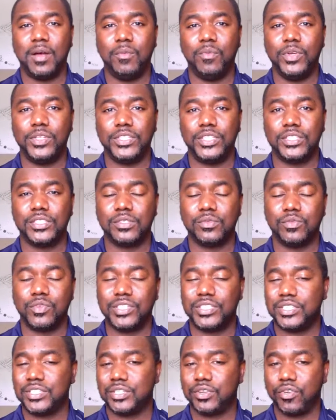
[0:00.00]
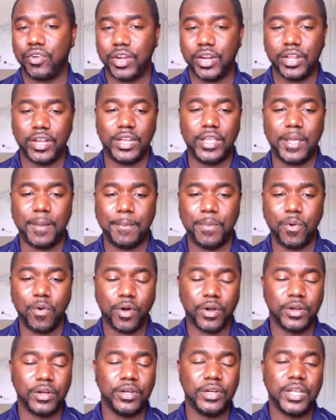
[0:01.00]
which is critically
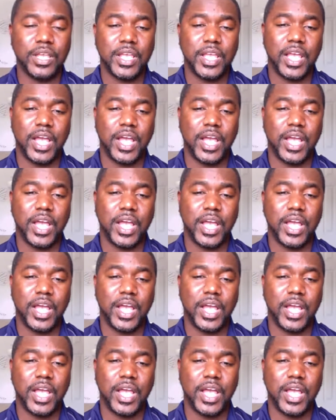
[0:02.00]
important,